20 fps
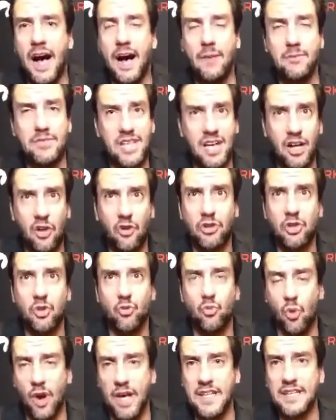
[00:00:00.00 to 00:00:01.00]
I'm telling
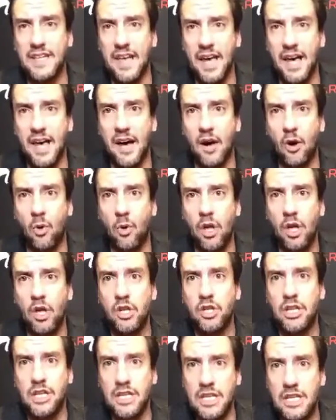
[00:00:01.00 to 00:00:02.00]
you right now,
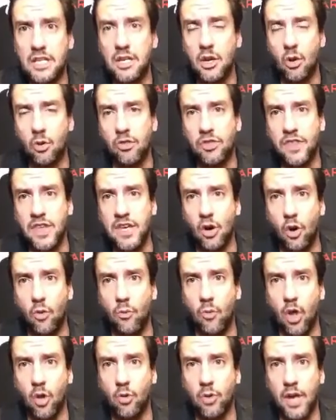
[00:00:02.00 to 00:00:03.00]
you need to go to the
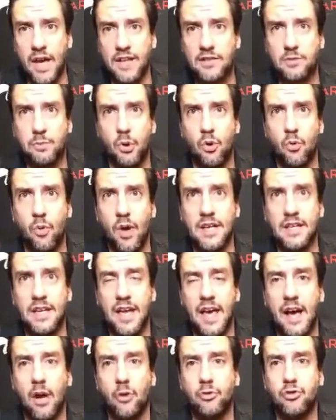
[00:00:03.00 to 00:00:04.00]
home loan expert right
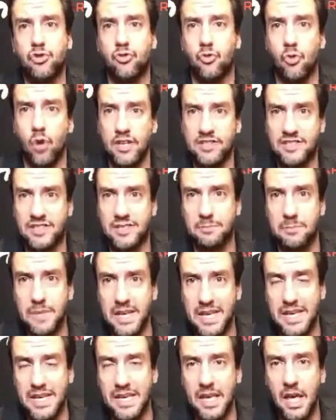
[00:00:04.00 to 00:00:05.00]
now. Trust
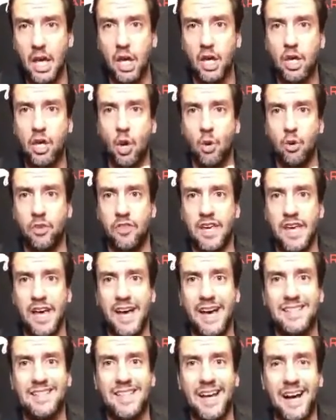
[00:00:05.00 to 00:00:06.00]
me, Go to the
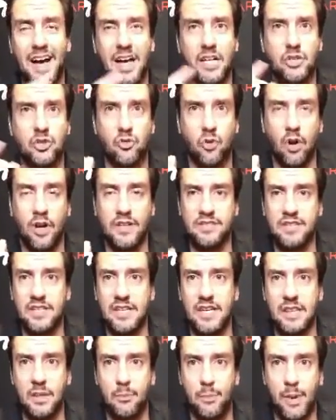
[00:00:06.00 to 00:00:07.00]
guys I trust
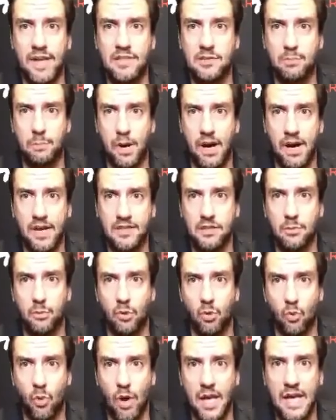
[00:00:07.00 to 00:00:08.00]
to get the best
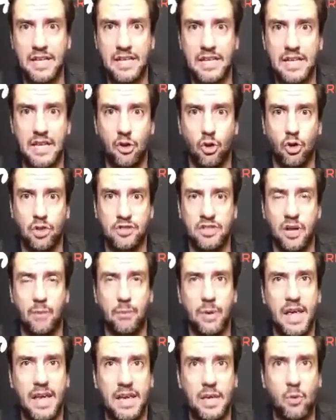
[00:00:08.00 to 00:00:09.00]
possible rate. Get hooked
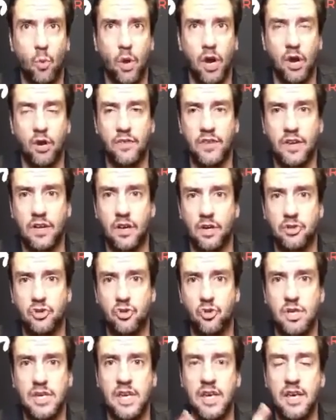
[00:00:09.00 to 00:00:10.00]
up anywhere in the
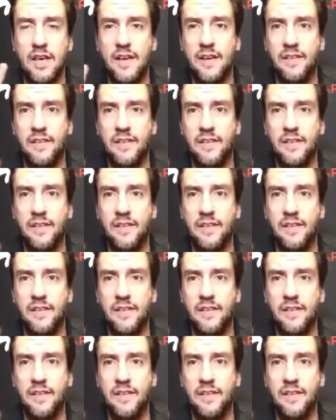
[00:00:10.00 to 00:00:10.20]
country.